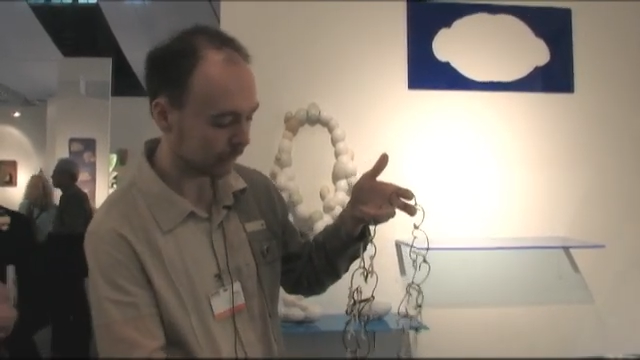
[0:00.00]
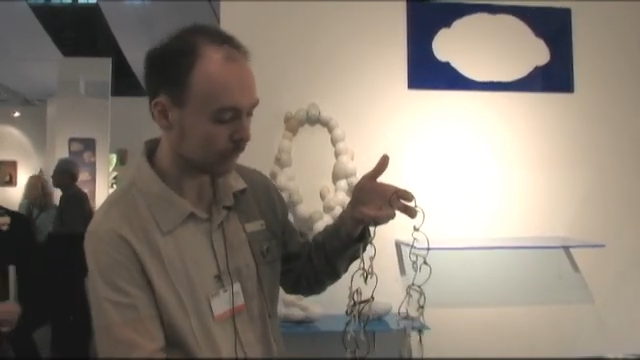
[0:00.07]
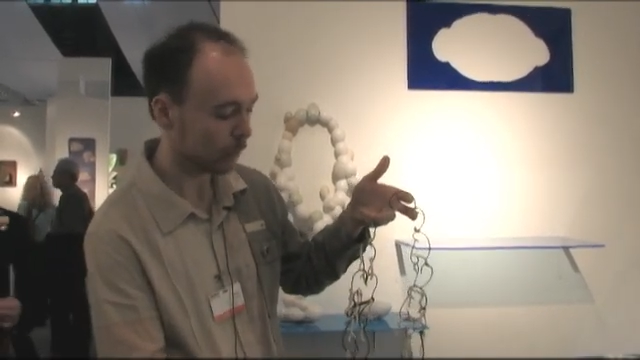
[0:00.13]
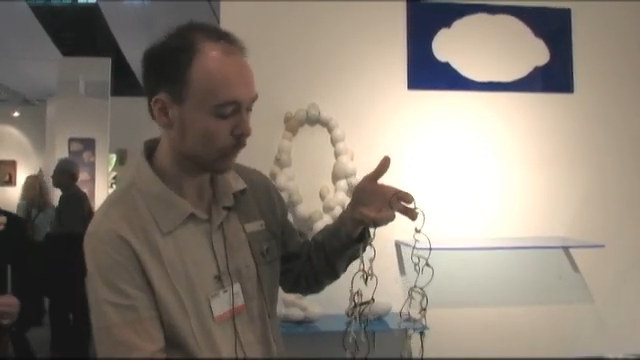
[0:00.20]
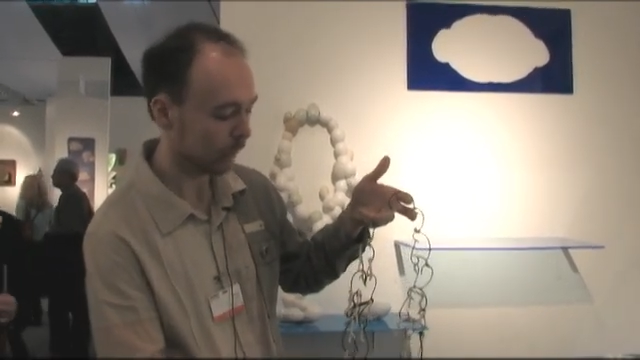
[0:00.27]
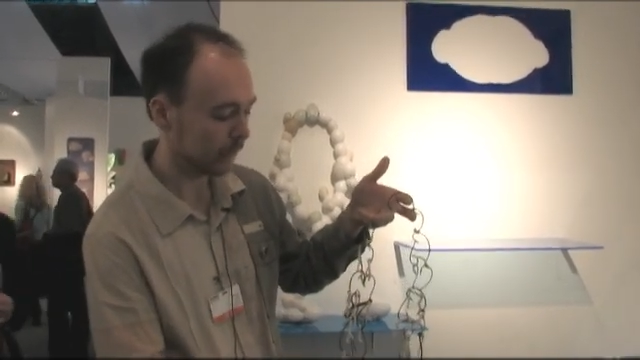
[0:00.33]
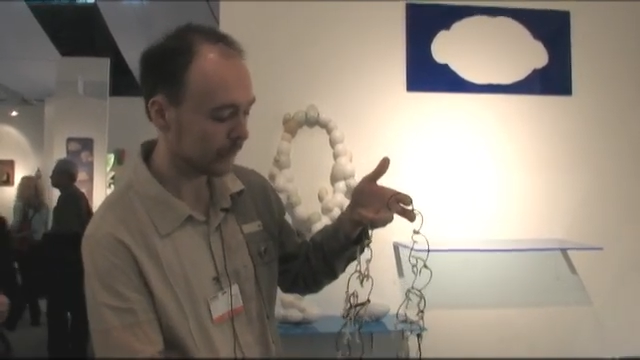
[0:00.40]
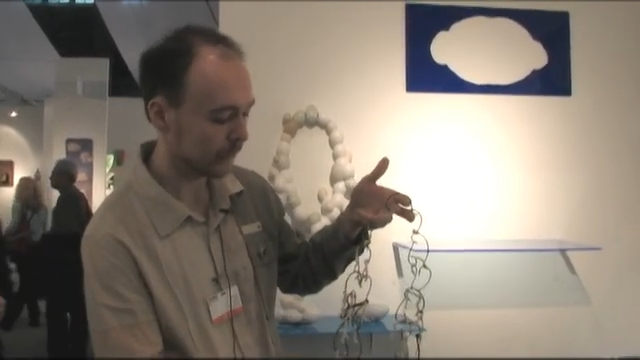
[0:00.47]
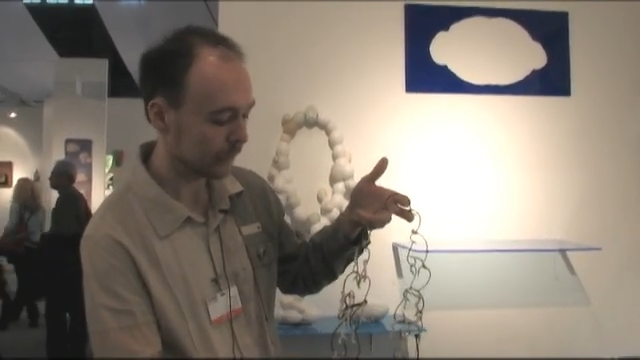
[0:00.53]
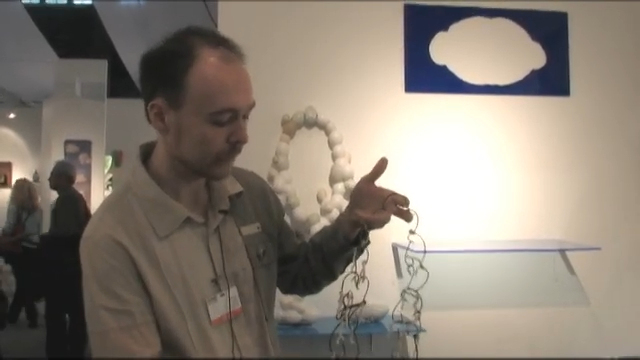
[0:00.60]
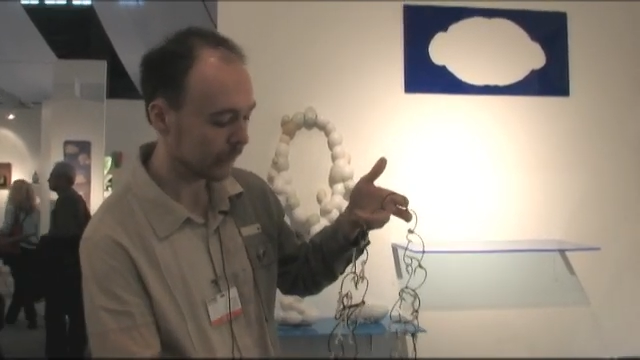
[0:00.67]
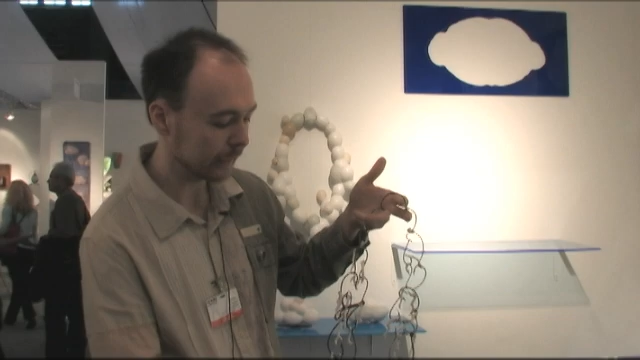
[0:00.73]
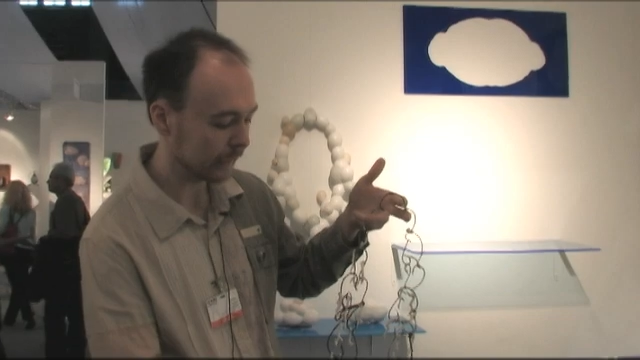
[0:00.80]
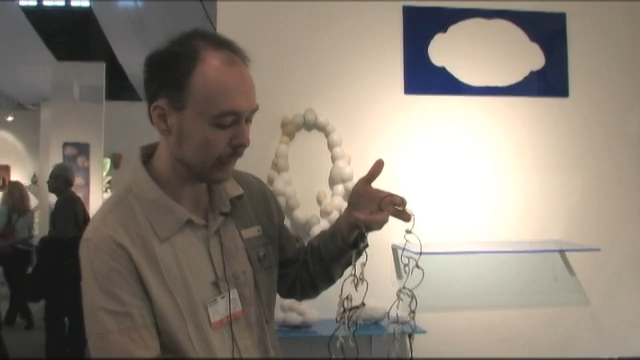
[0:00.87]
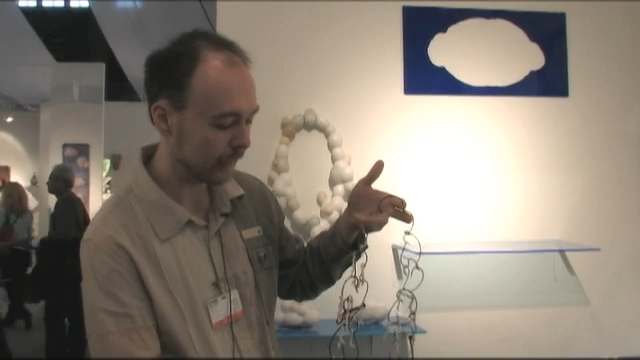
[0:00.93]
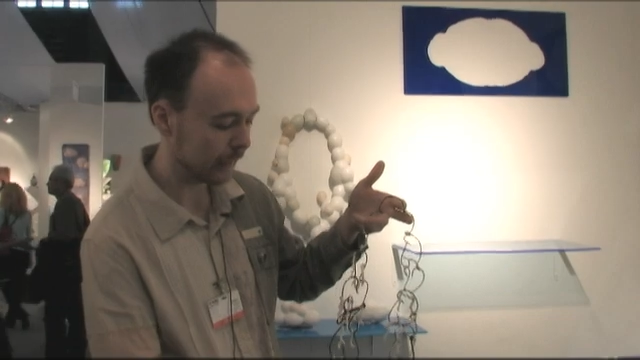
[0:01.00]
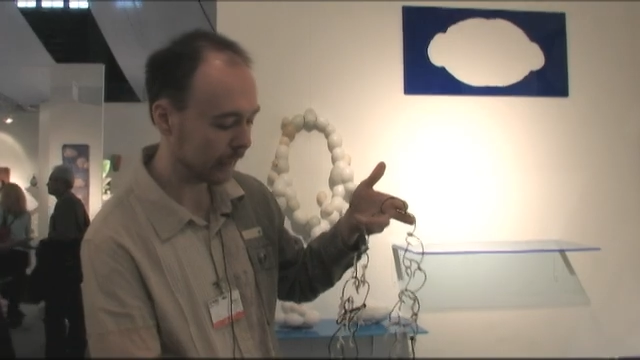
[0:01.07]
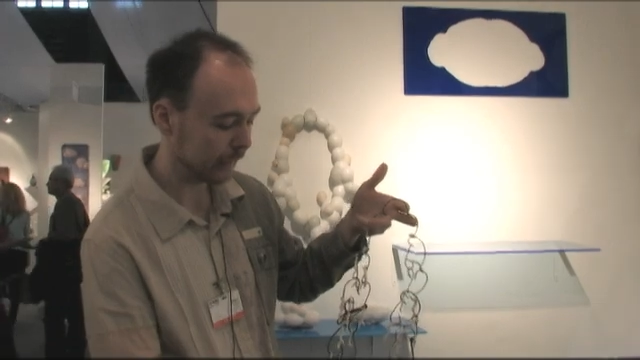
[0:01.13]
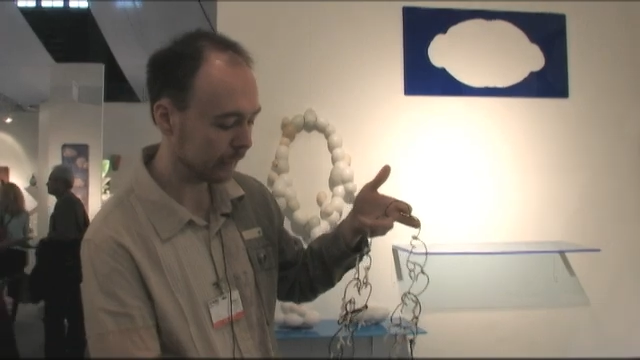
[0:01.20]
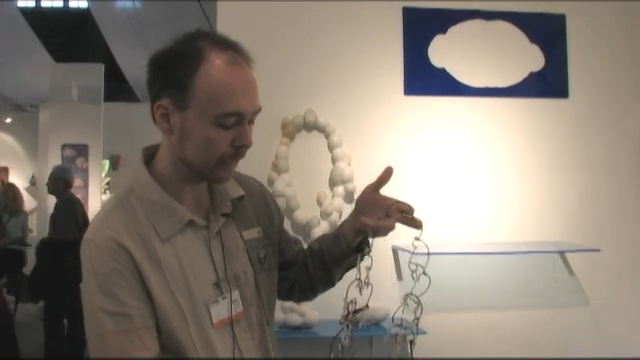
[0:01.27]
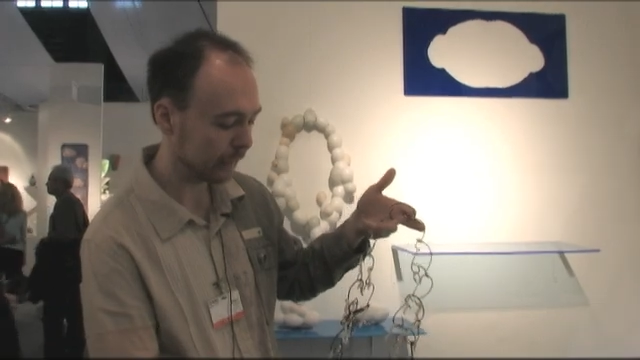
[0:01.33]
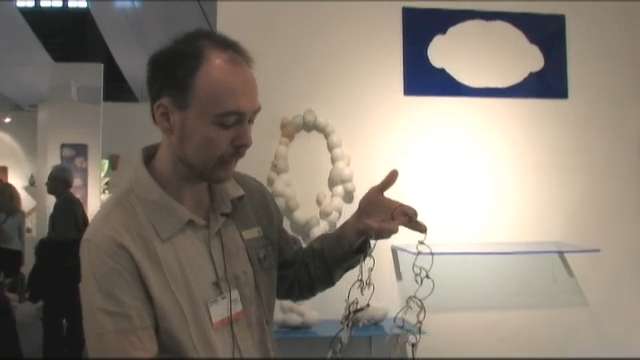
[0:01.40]
qualities that I
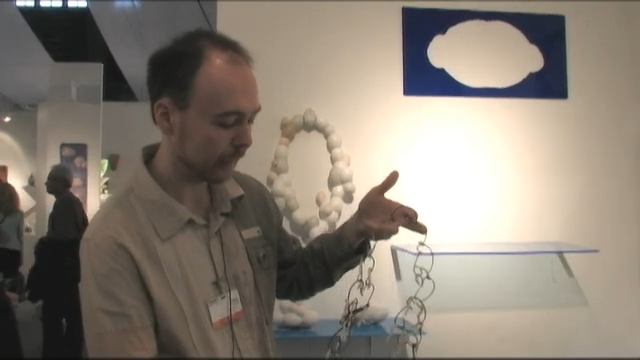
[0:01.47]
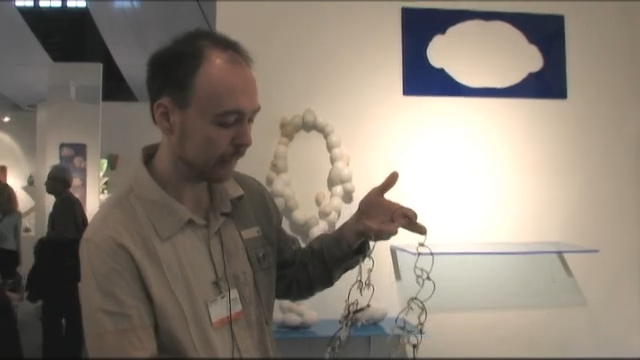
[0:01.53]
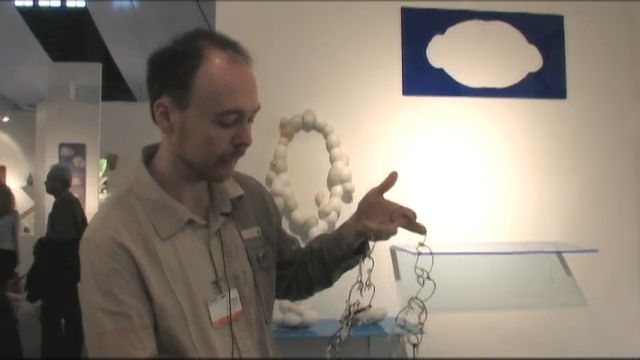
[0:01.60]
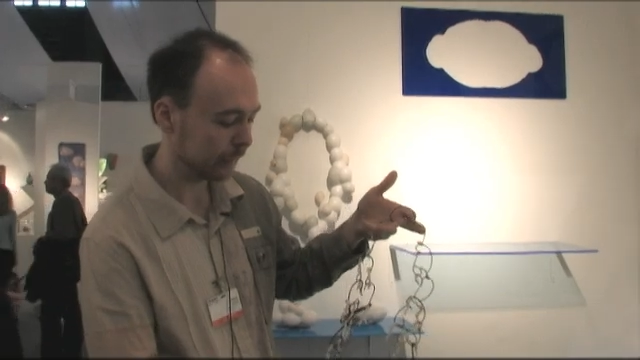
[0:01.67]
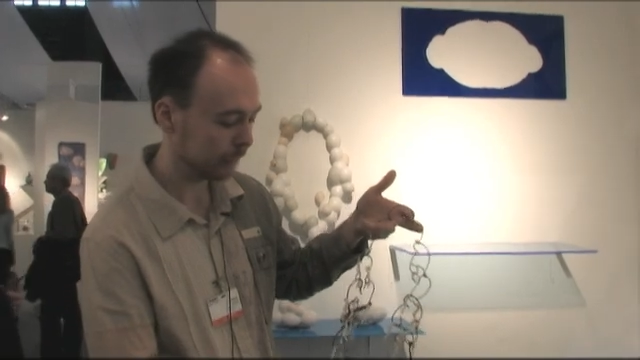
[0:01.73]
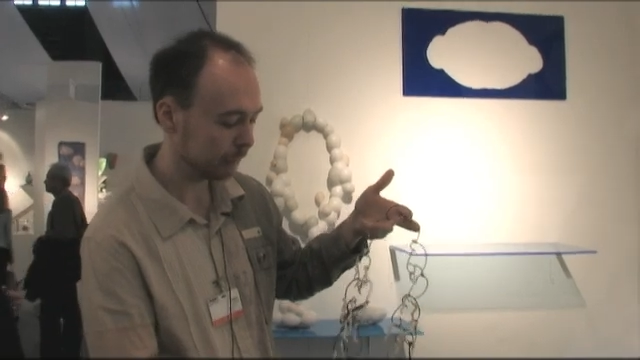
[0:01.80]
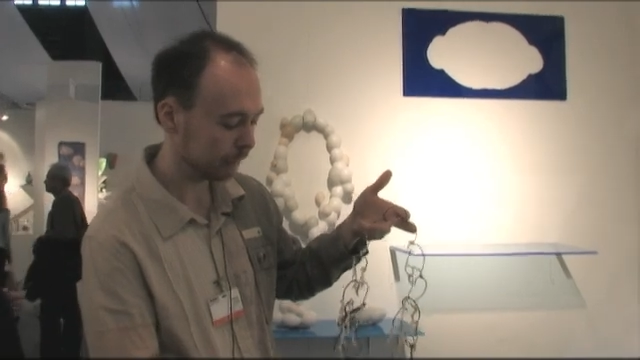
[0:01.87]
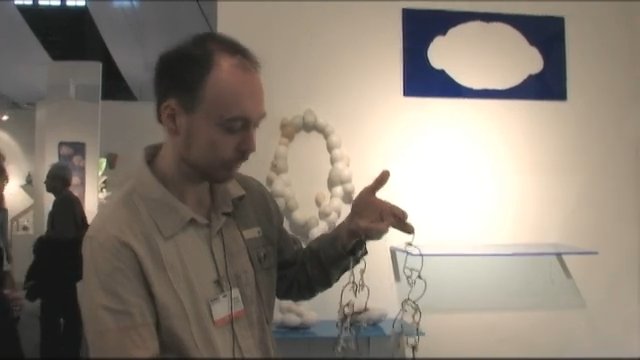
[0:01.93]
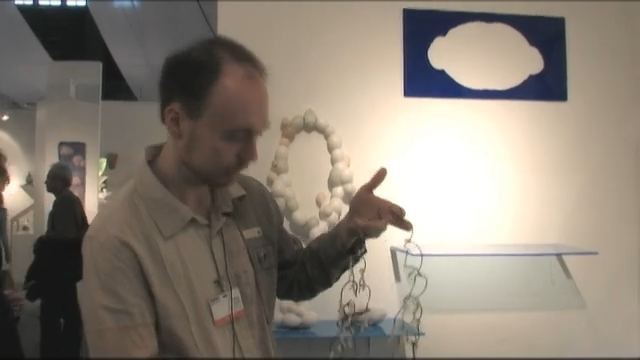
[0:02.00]
think the